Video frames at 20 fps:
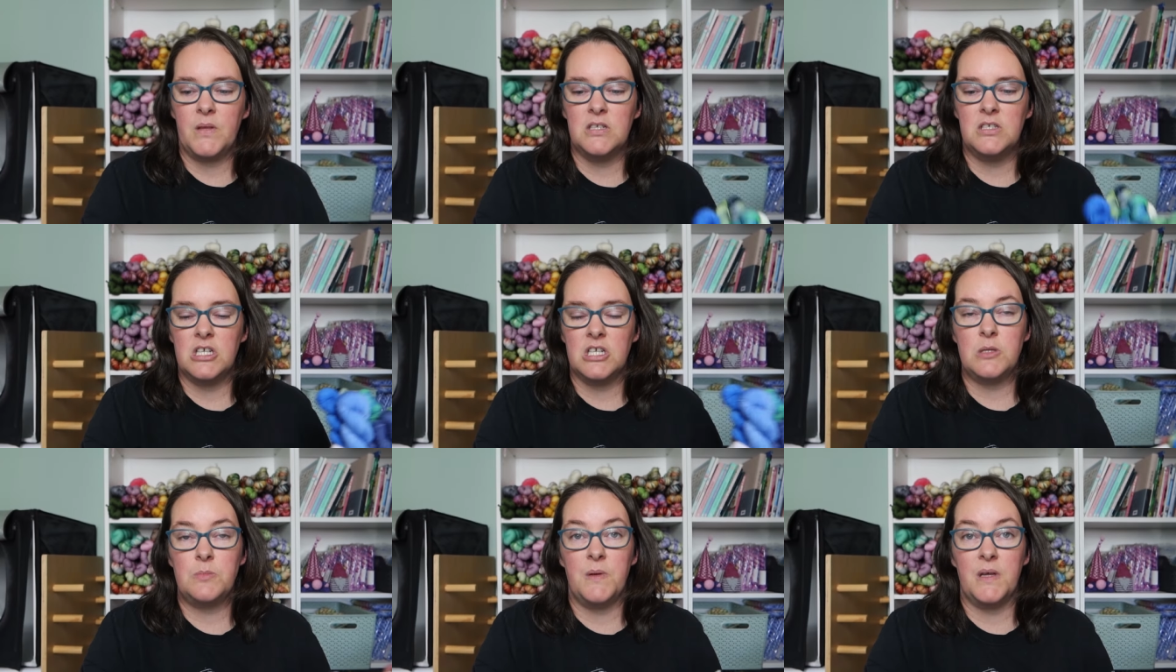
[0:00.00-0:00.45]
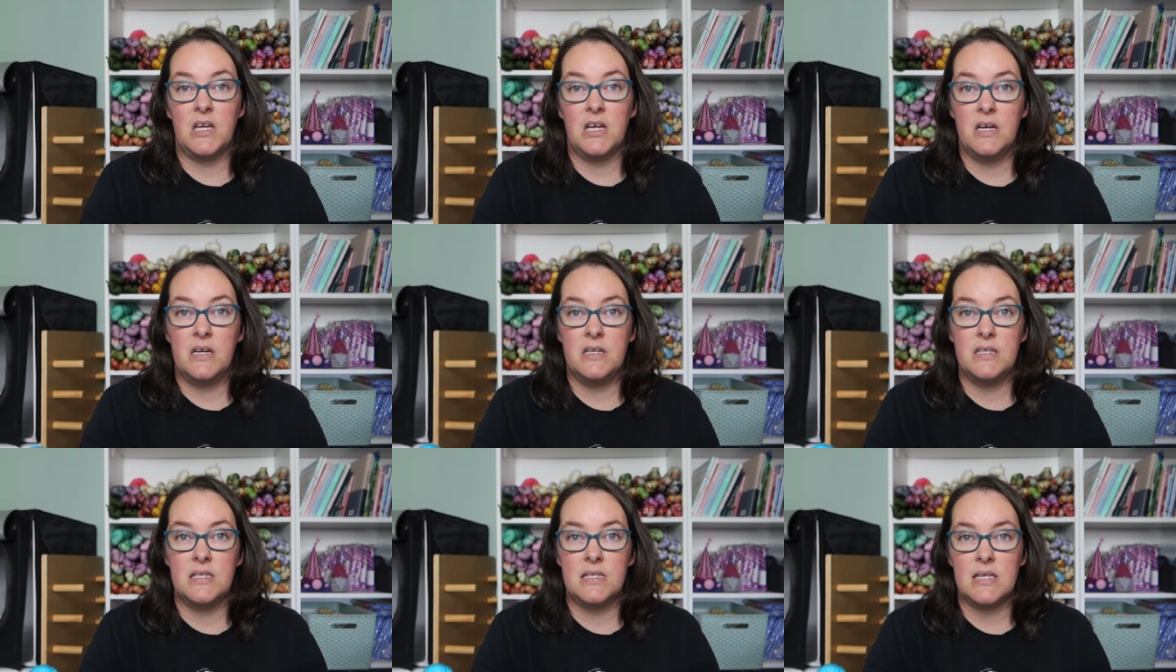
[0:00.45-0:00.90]
just
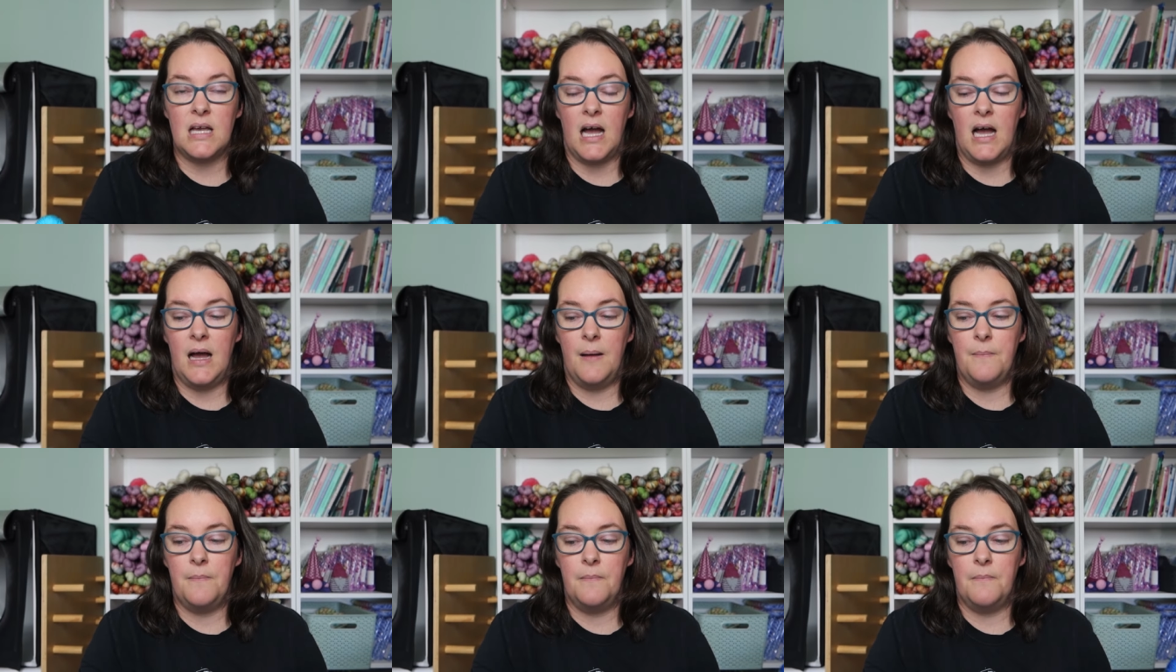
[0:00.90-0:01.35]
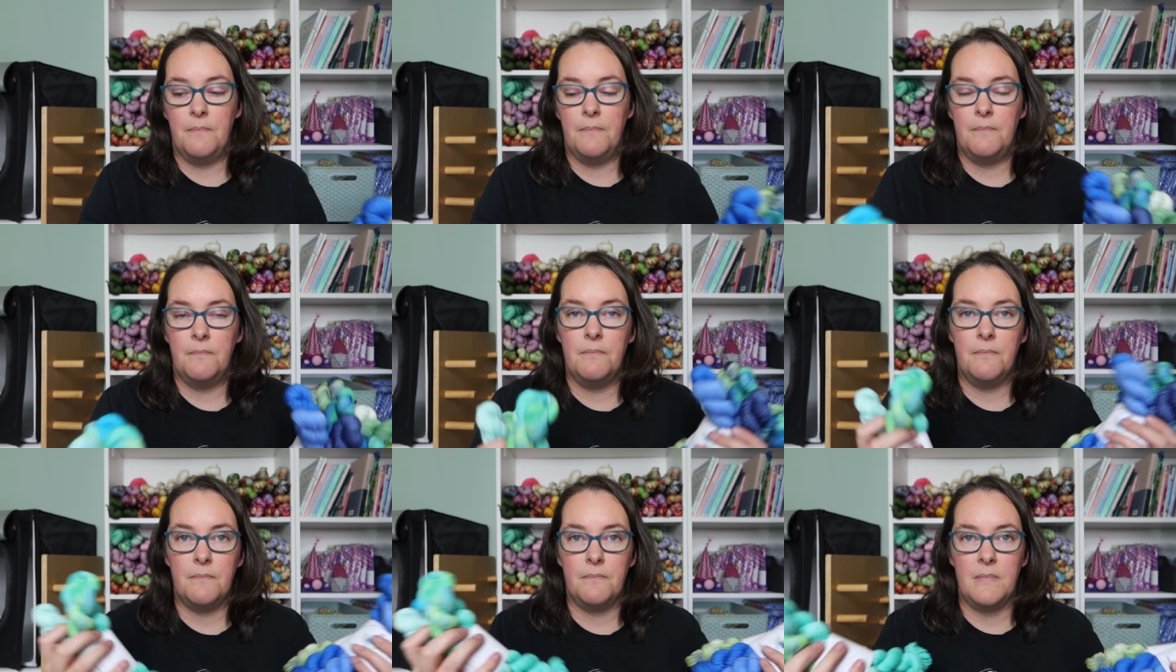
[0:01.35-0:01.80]
because
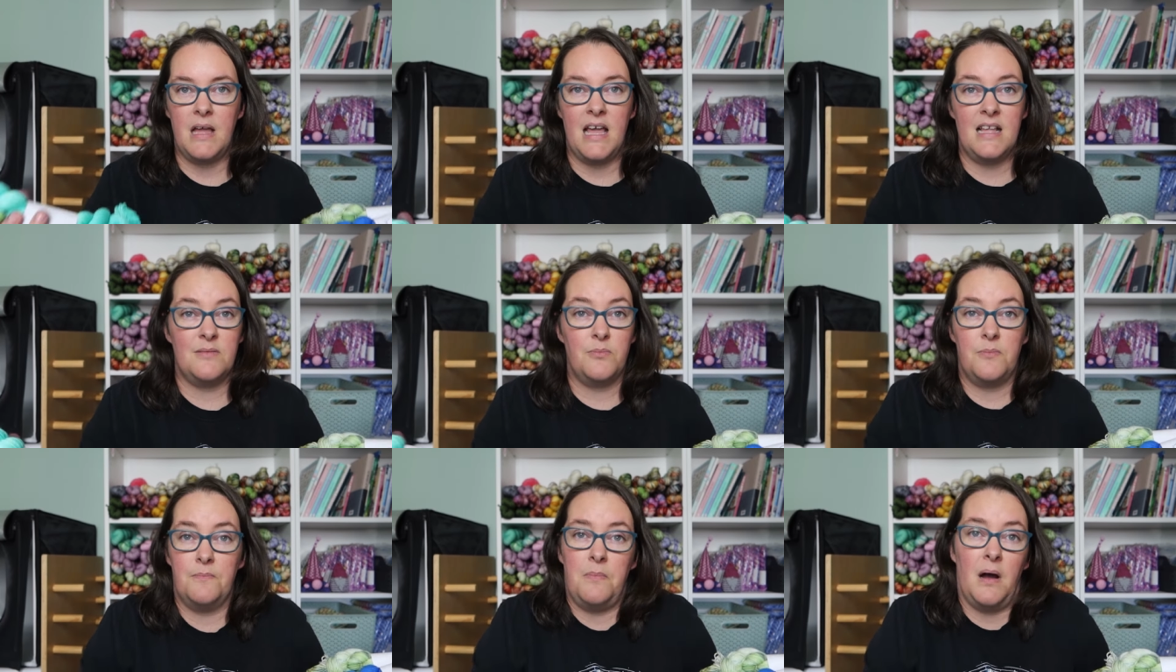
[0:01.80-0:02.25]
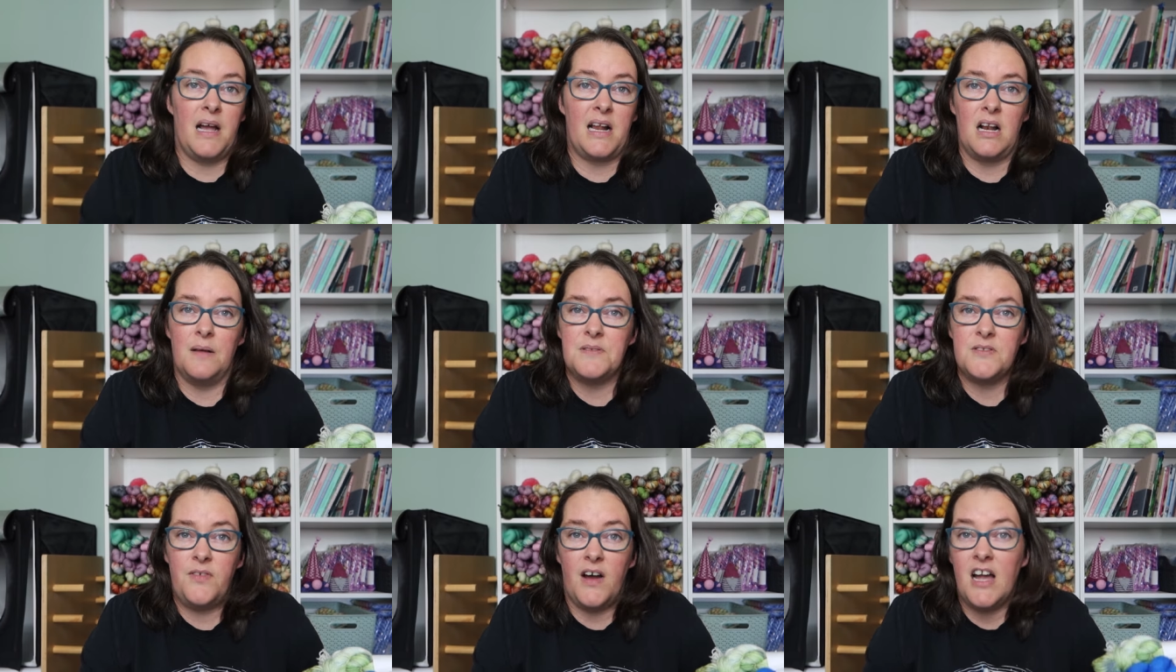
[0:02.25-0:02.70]
my
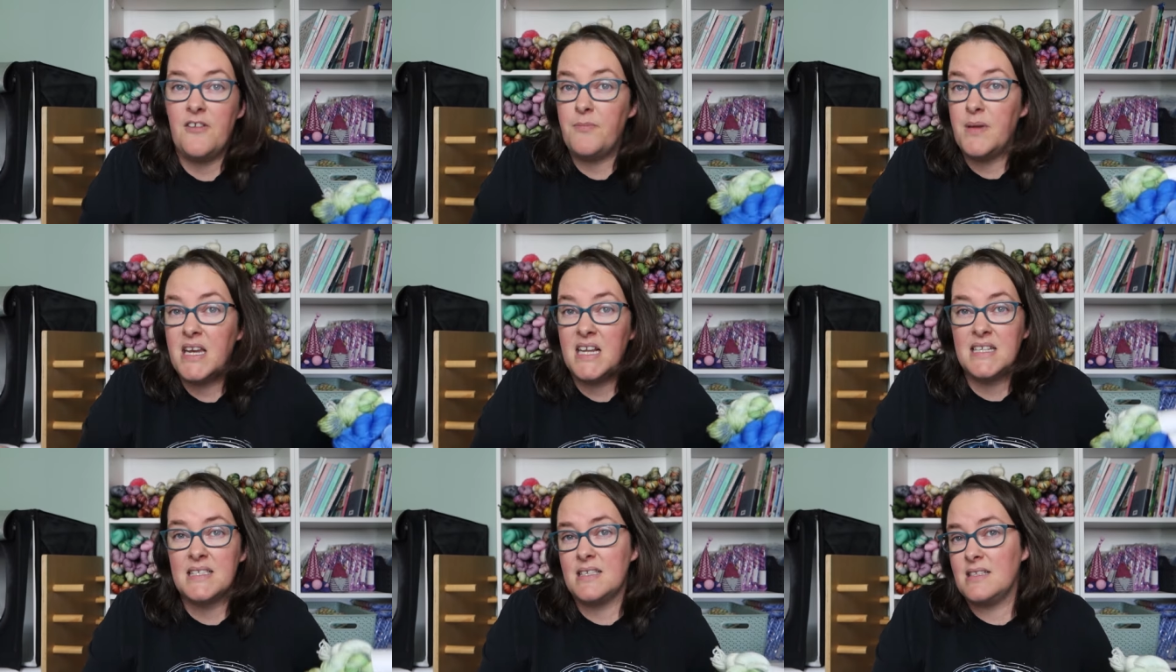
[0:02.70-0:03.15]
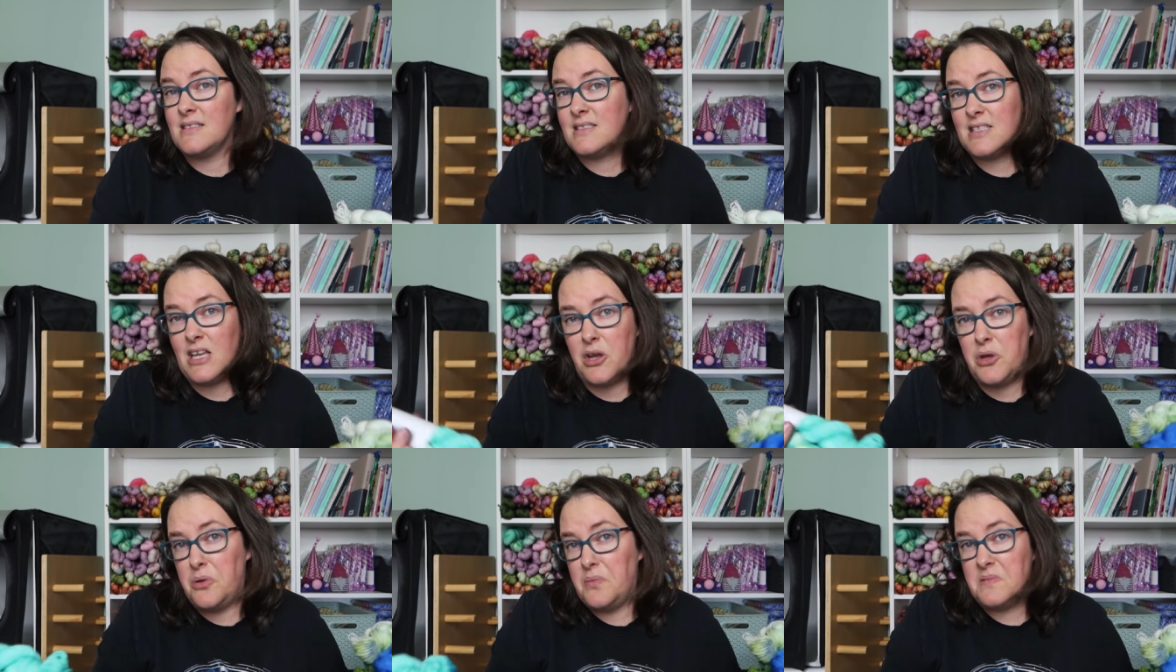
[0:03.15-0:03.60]
club's five minis,
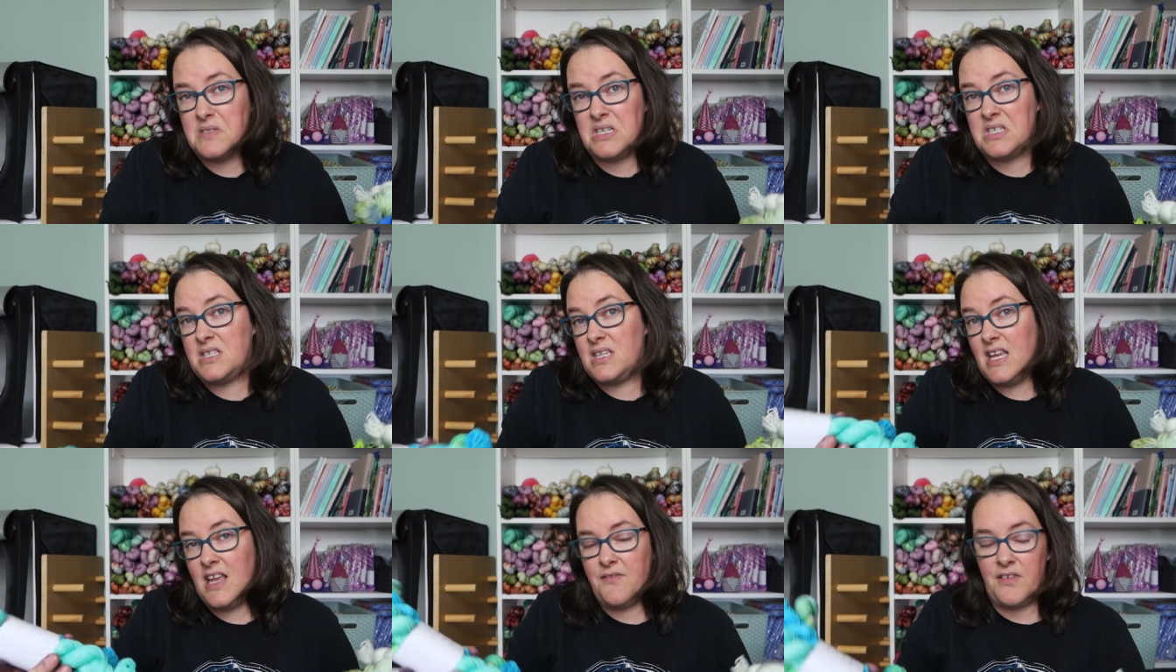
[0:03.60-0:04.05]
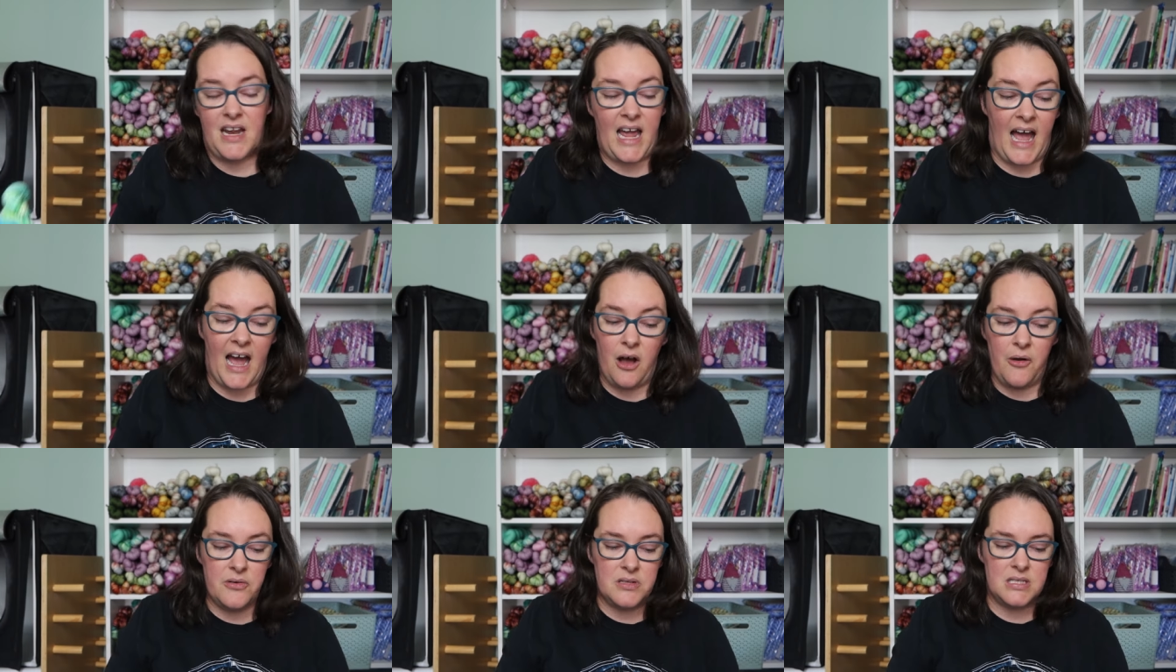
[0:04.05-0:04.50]
so just to even it
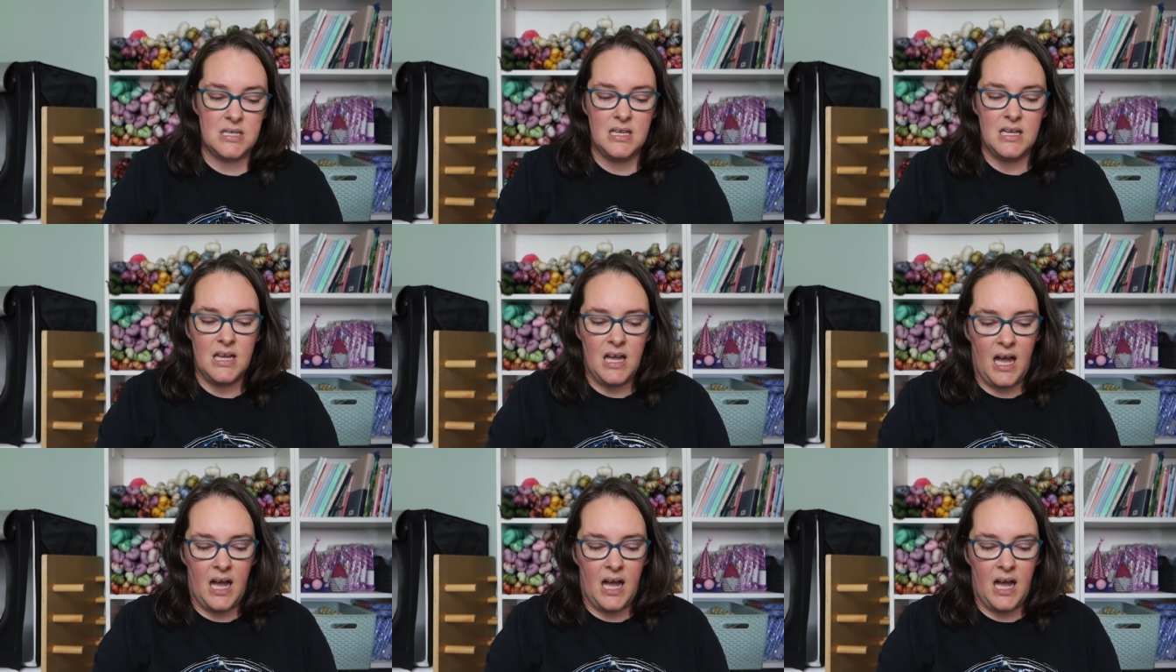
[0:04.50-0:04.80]
out.